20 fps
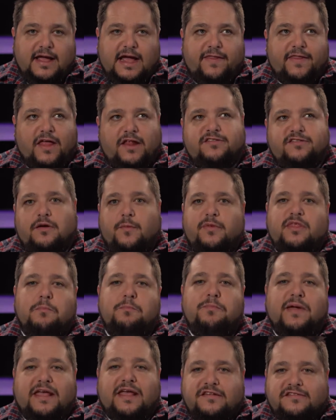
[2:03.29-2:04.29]
and then some of the
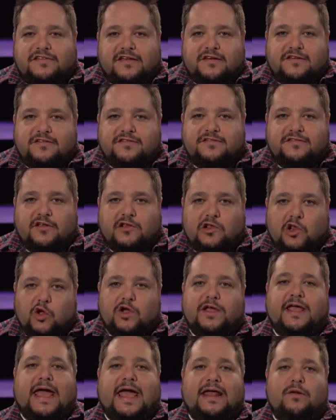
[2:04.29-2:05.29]
basics to
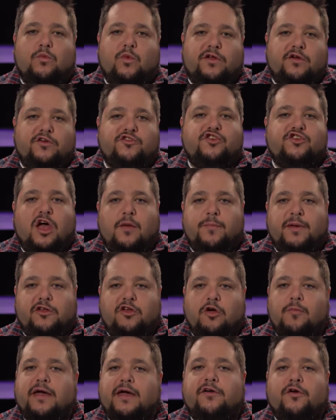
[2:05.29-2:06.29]
look at when you're shopping,
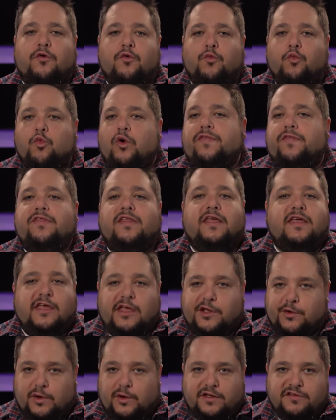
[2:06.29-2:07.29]
no matter what the
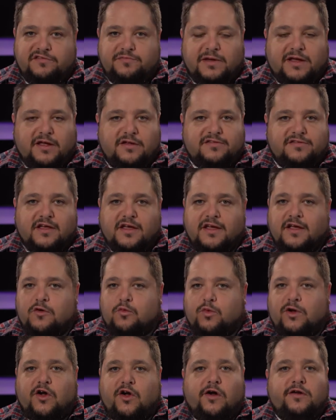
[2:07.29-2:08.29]
year is. Because
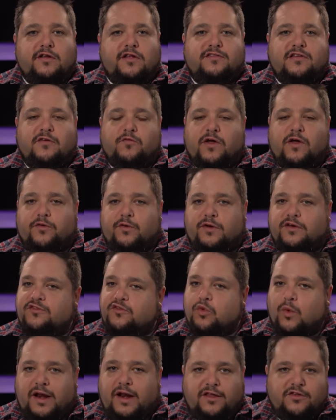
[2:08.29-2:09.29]
regardless of whether it's
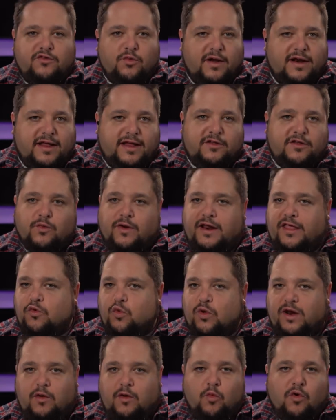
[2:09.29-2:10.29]
2020,
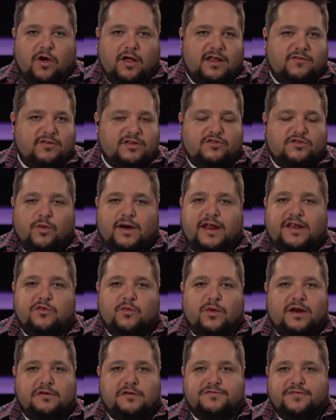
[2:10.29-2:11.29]
2021, even
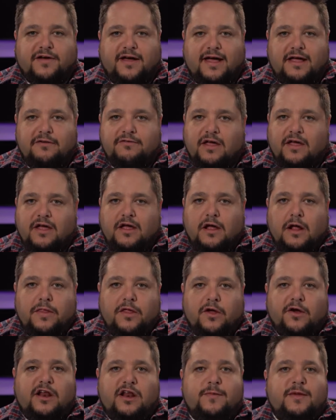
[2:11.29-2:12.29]
2025,
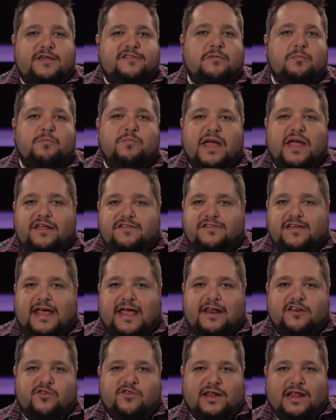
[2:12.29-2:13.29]
there are going to be some basic
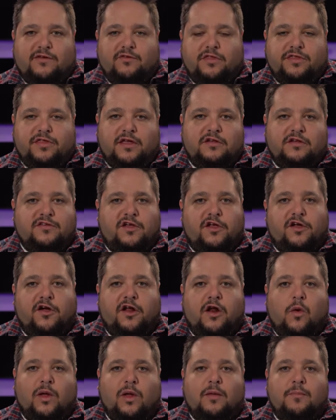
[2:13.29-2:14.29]
entry-level things that you're
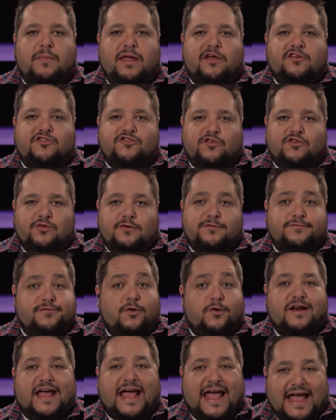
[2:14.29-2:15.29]
going to want to make sure a
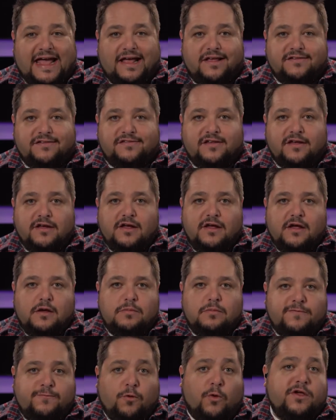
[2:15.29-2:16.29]
phone has
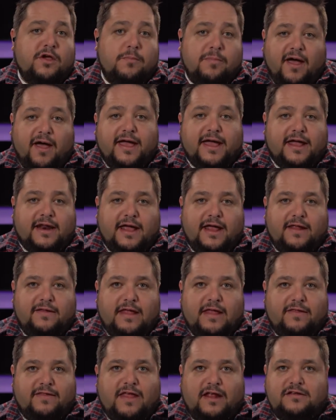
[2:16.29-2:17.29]
before you buy it.
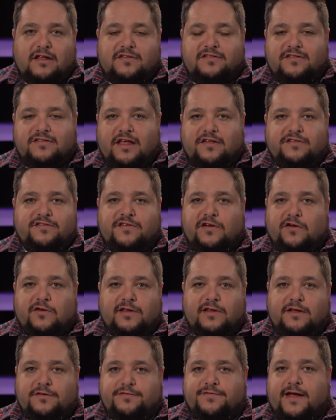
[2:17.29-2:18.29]
And, and that doesn't
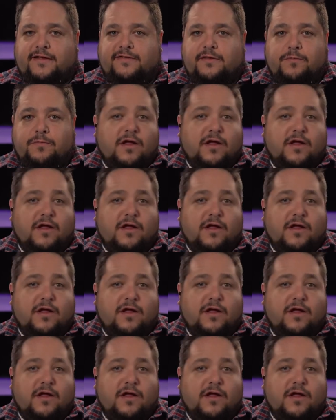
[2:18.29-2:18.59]
necessarily affect the